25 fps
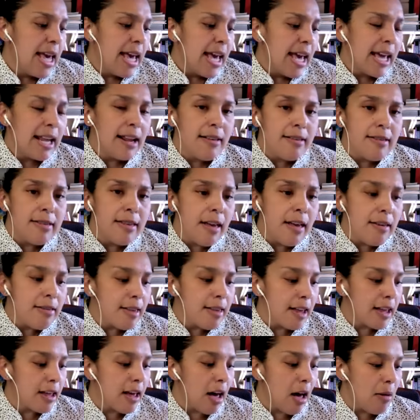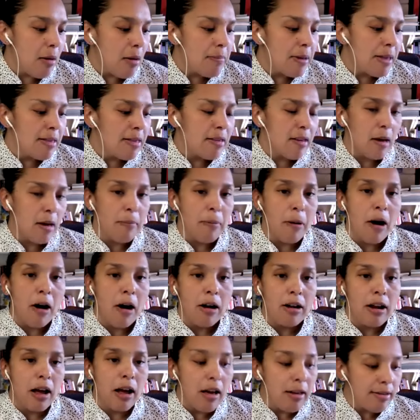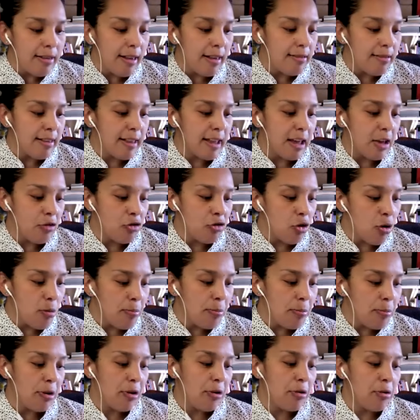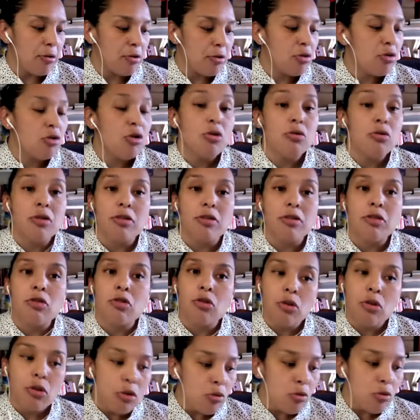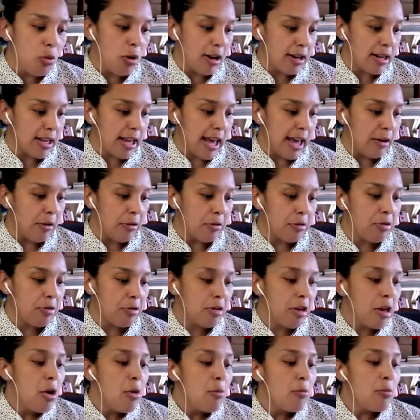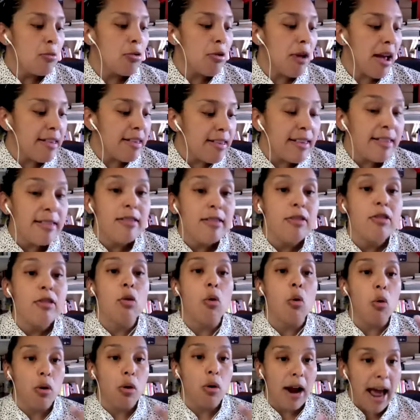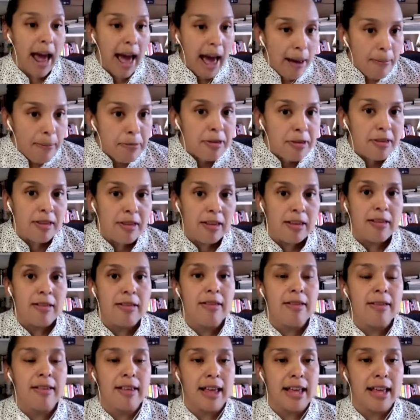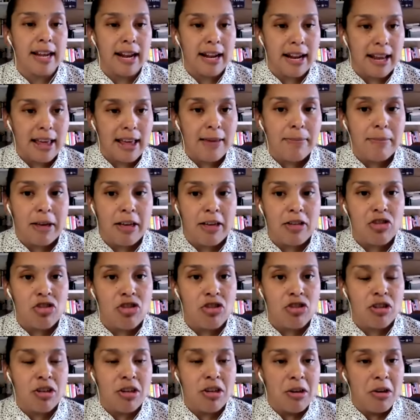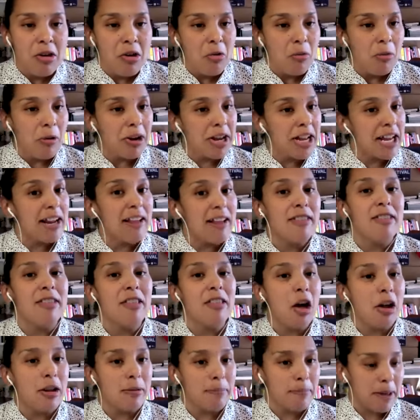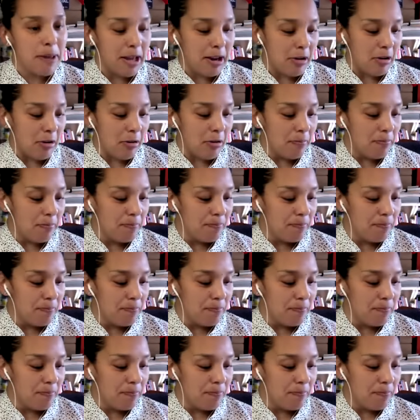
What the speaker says: It is thus incumbent upon us as the interpreters to discern Juan Diego's presence or absence in an image where he does not appear.